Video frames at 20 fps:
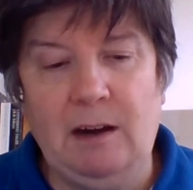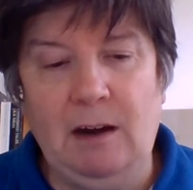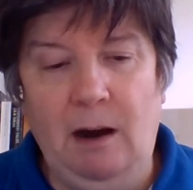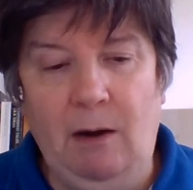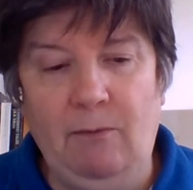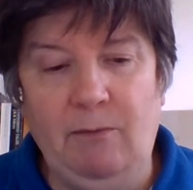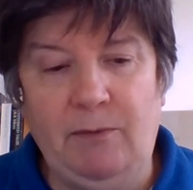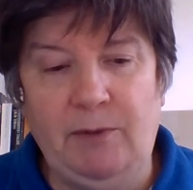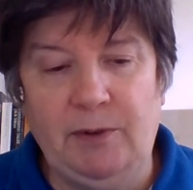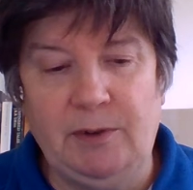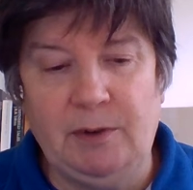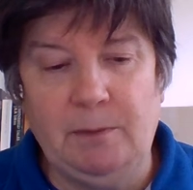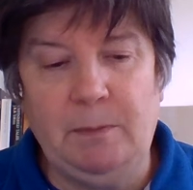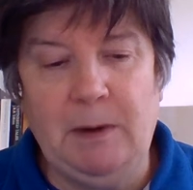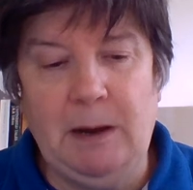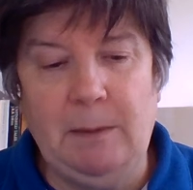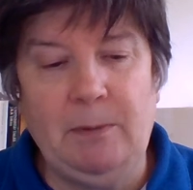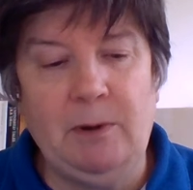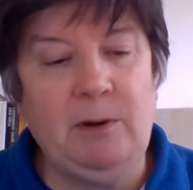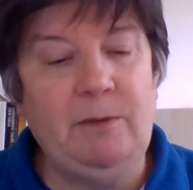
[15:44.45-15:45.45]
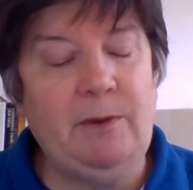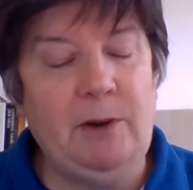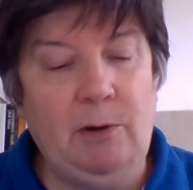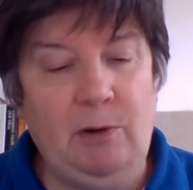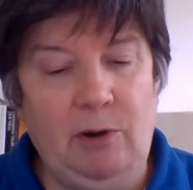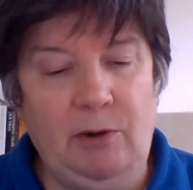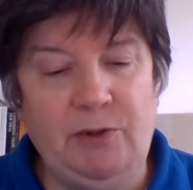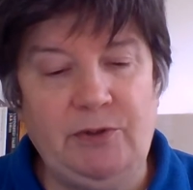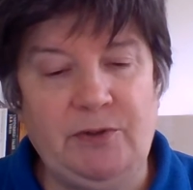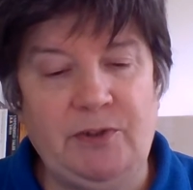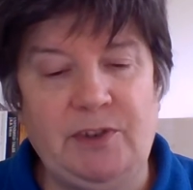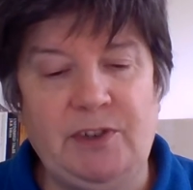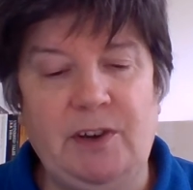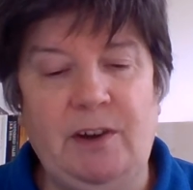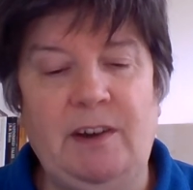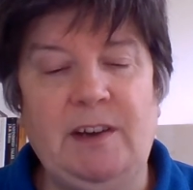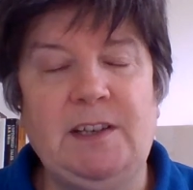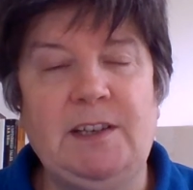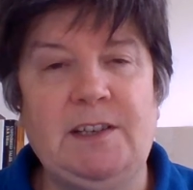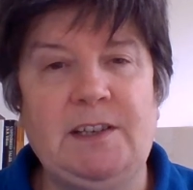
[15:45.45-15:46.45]
comfort to people who felt
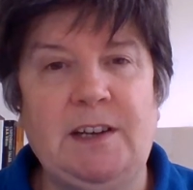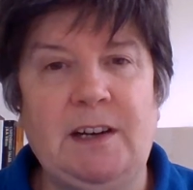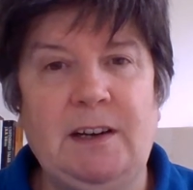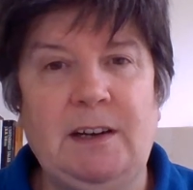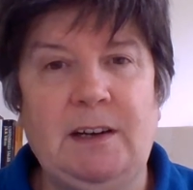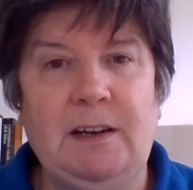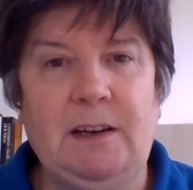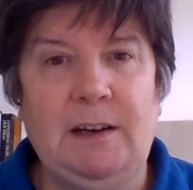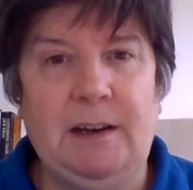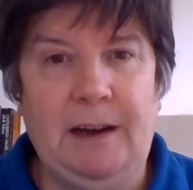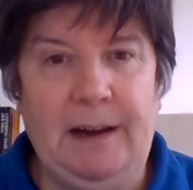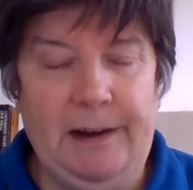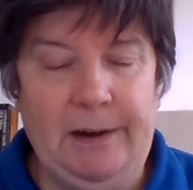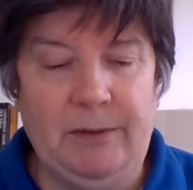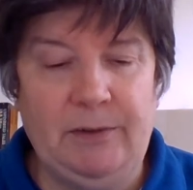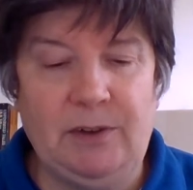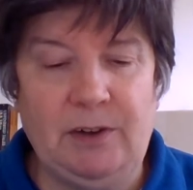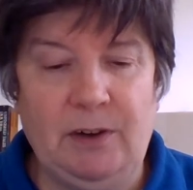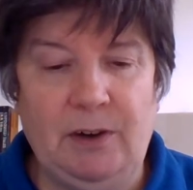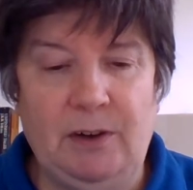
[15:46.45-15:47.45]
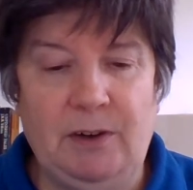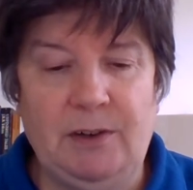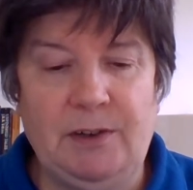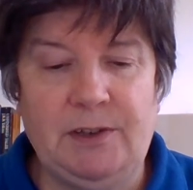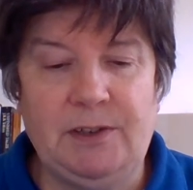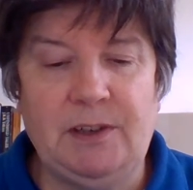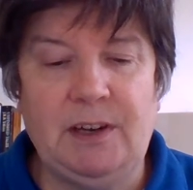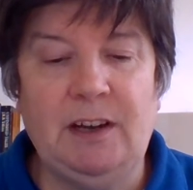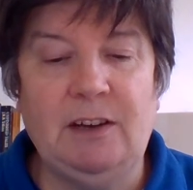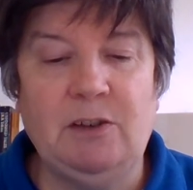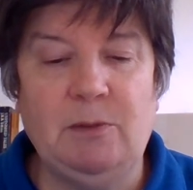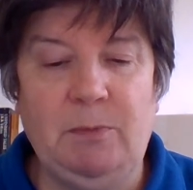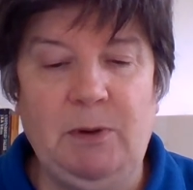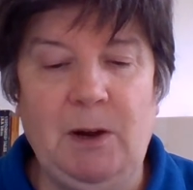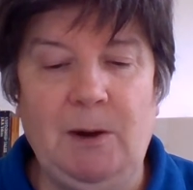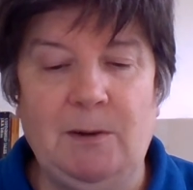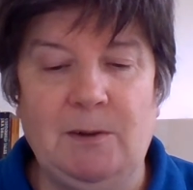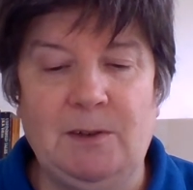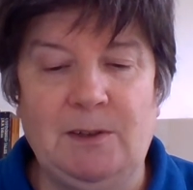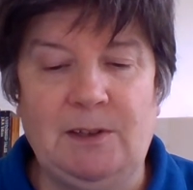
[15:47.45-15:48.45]
ostracized, outcast, and
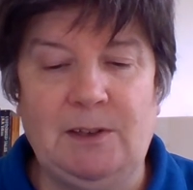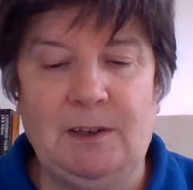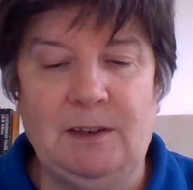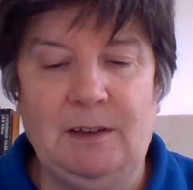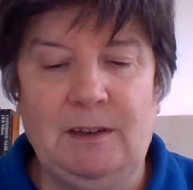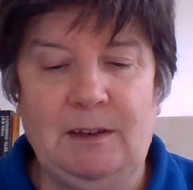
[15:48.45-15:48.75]
abused.